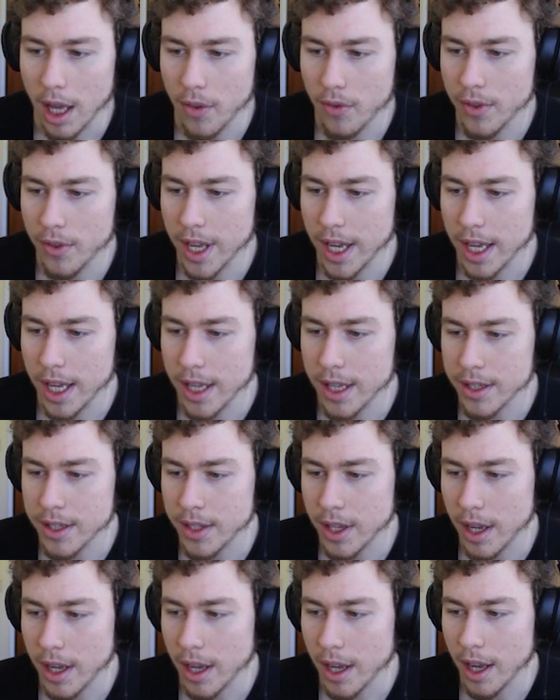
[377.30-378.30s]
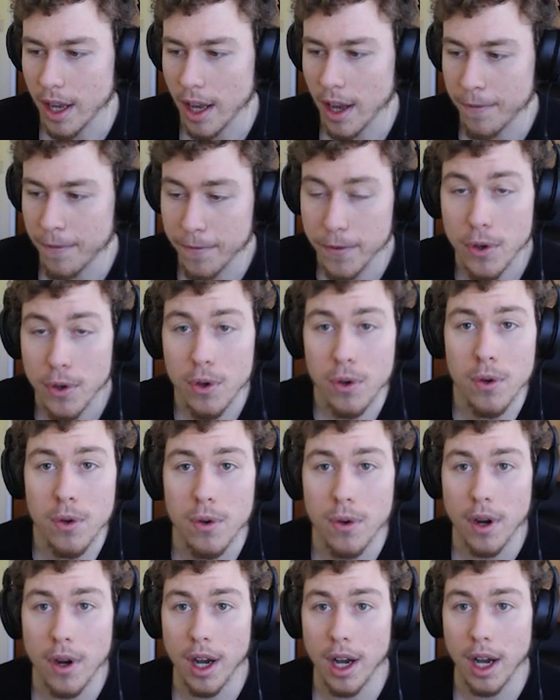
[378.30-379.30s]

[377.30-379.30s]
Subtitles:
There's a few